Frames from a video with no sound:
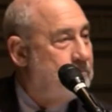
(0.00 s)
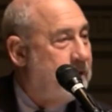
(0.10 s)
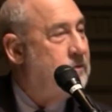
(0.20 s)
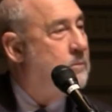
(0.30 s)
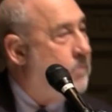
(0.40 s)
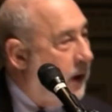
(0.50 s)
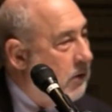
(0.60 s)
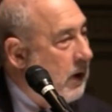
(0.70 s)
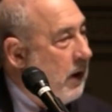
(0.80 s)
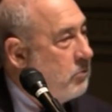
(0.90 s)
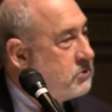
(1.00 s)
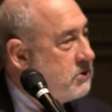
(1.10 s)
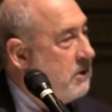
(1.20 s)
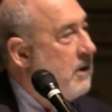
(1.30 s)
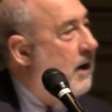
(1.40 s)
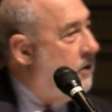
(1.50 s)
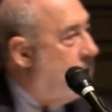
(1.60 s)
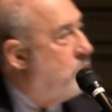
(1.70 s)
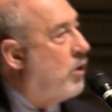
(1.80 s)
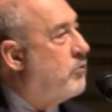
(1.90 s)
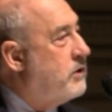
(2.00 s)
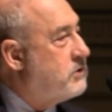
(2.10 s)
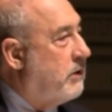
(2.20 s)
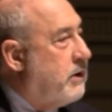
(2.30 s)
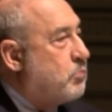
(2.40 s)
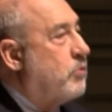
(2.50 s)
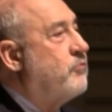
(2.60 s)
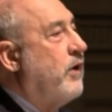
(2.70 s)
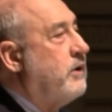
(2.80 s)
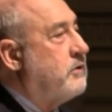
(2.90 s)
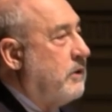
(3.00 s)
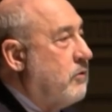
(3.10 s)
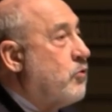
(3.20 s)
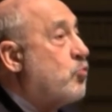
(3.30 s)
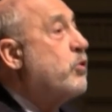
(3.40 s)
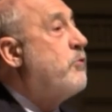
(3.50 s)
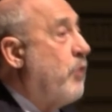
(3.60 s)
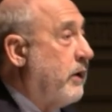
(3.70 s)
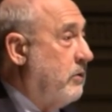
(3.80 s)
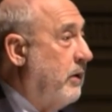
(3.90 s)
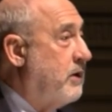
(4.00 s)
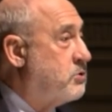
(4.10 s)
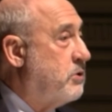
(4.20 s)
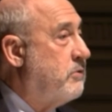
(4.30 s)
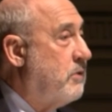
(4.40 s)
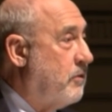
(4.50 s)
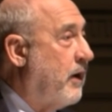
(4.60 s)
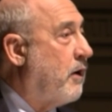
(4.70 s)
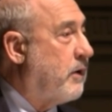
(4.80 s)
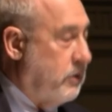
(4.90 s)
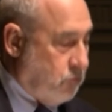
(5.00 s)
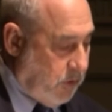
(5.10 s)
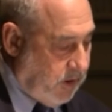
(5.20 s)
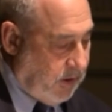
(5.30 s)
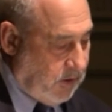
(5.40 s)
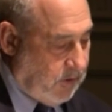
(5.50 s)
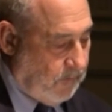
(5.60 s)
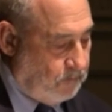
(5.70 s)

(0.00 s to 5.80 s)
in the bailouts, and then more recently in preventing the re regulation that our country needed.